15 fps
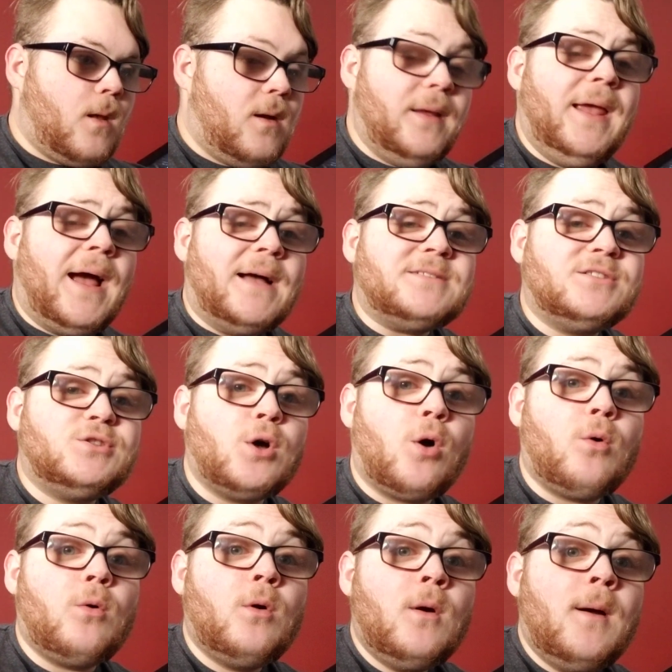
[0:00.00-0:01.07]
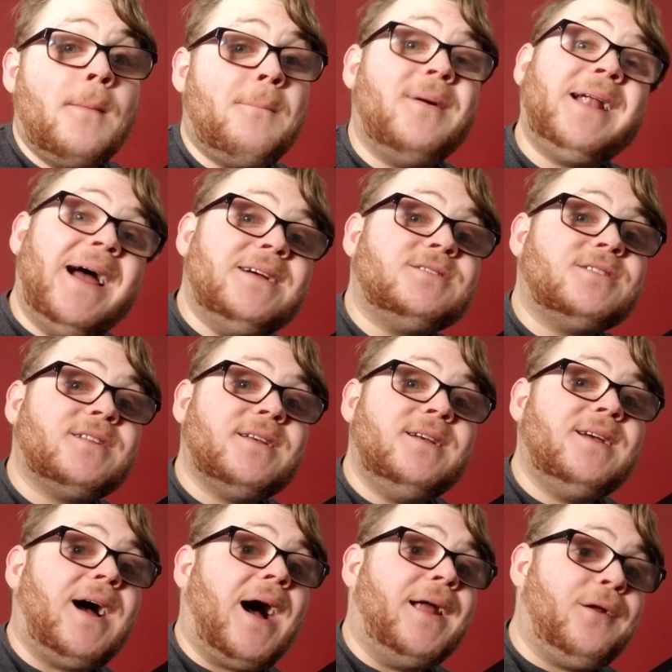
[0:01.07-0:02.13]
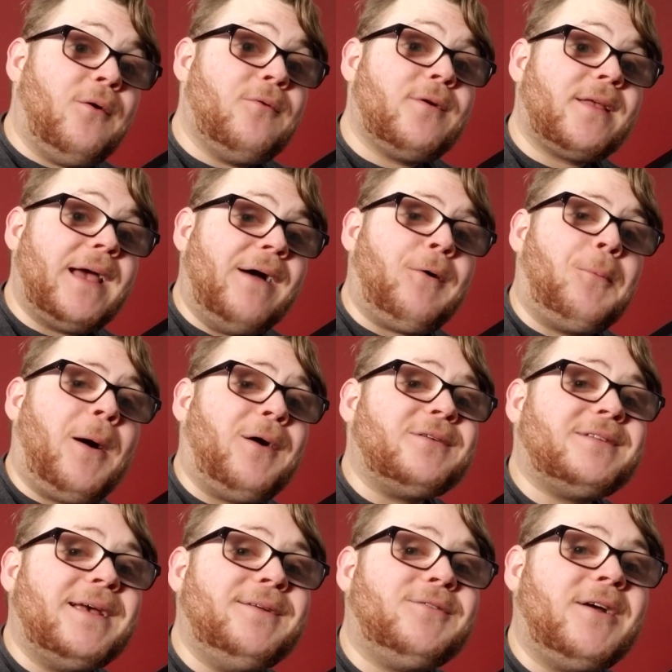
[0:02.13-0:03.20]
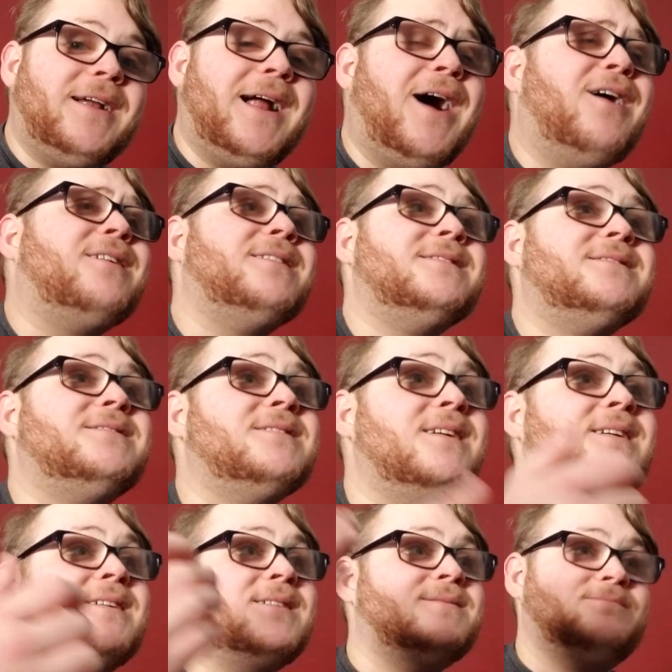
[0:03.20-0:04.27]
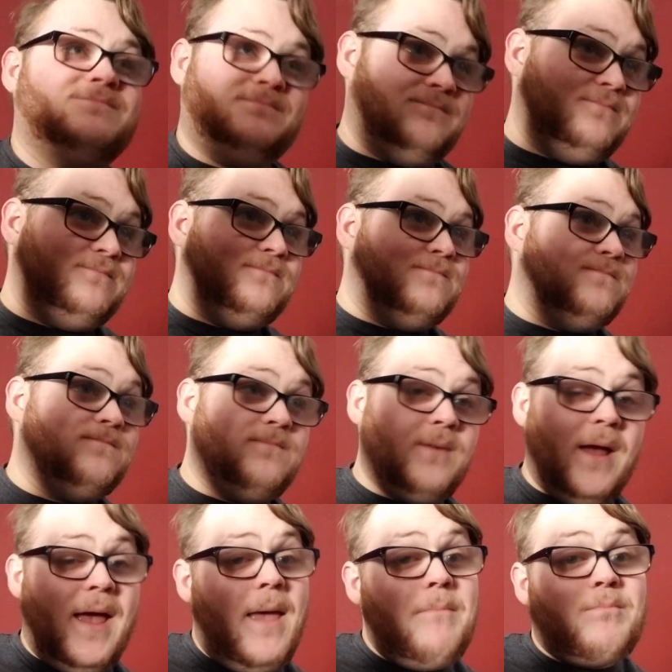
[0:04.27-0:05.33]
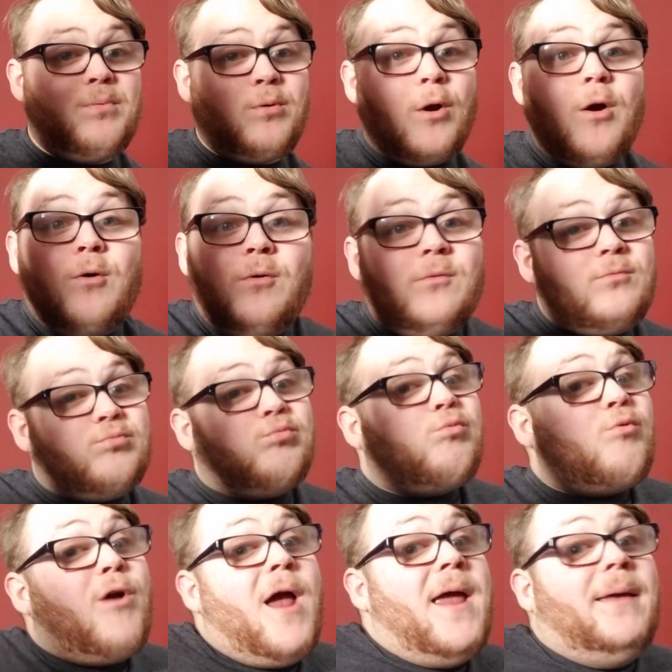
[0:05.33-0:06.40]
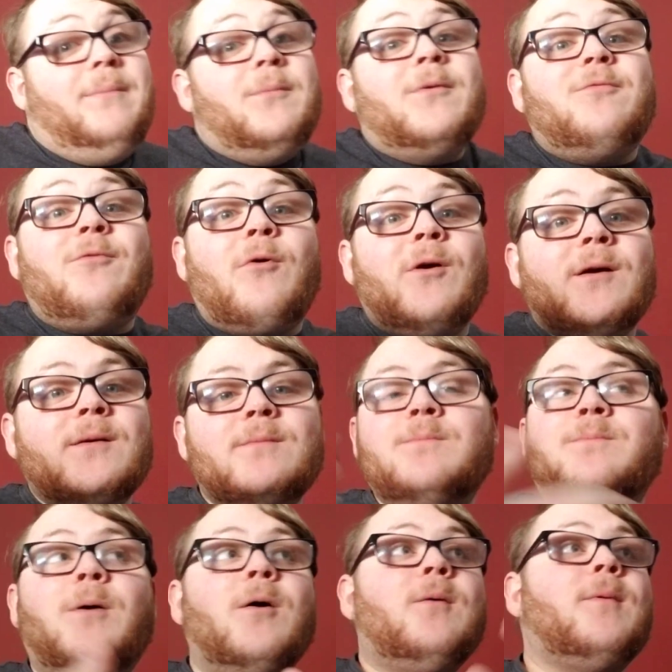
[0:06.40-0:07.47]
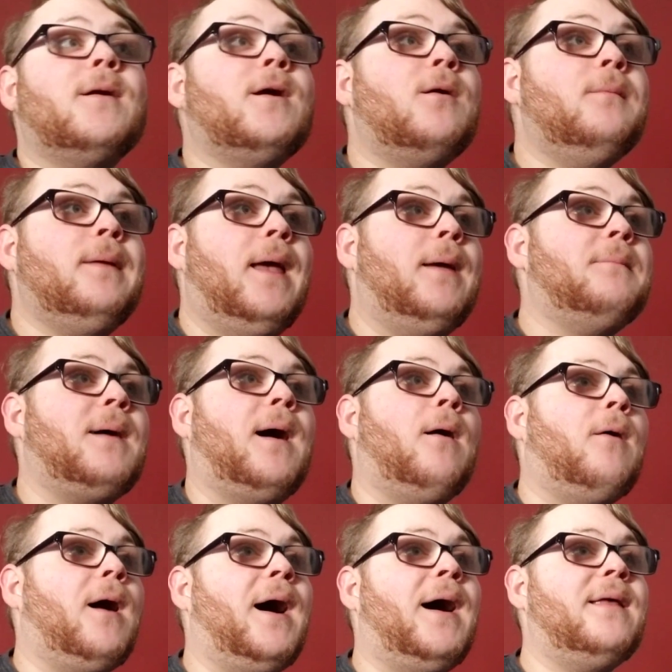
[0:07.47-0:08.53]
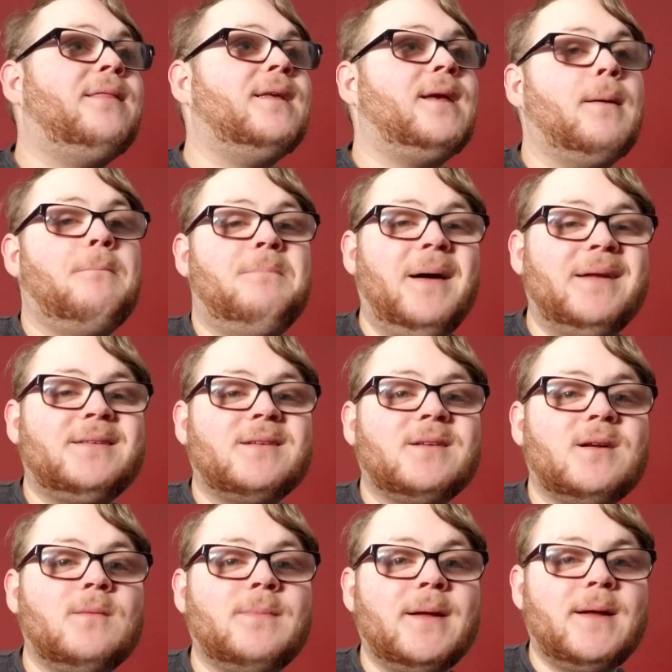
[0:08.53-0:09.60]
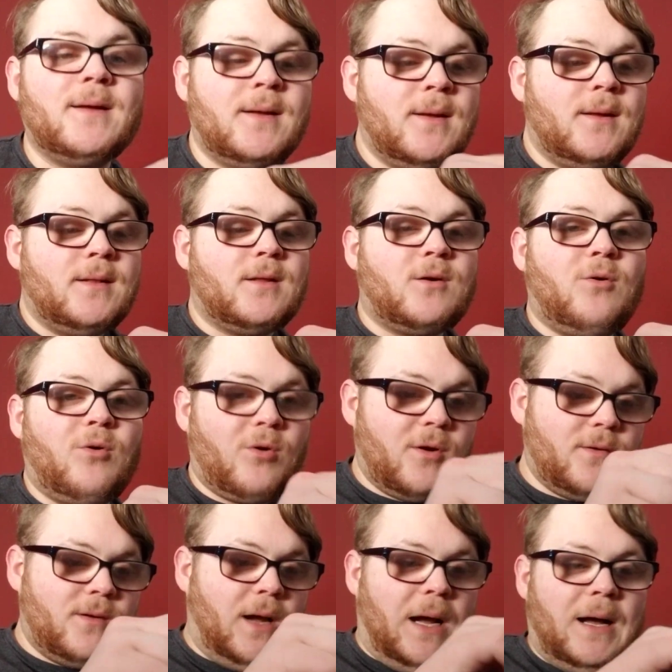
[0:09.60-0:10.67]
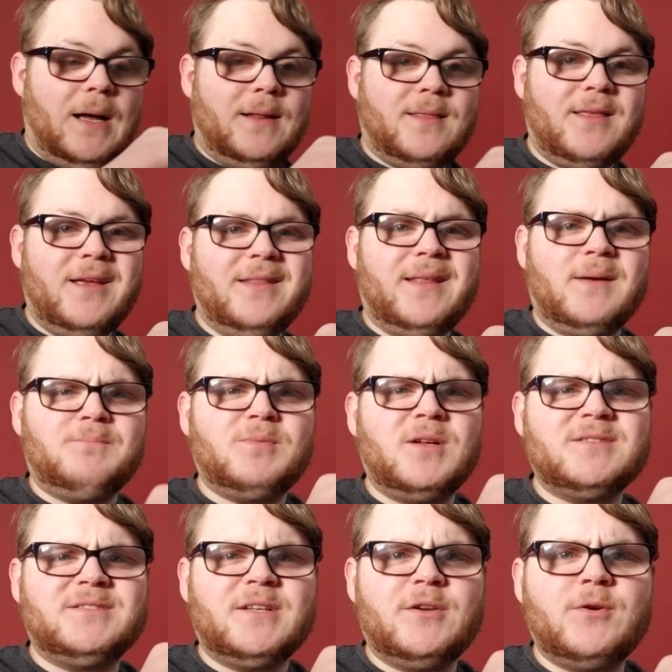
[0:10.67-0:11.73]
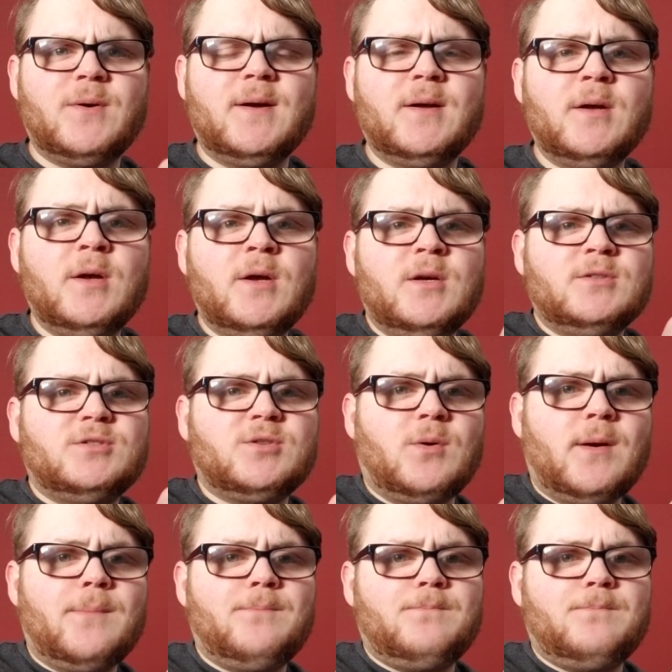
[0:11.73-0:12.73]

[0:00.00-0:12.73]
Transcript: Yeah, so, but actually, I don't really have a power stage right now, because it broke right before Pokemon Home came out. I think it bent a little bit, the cord thing that plugs into it, so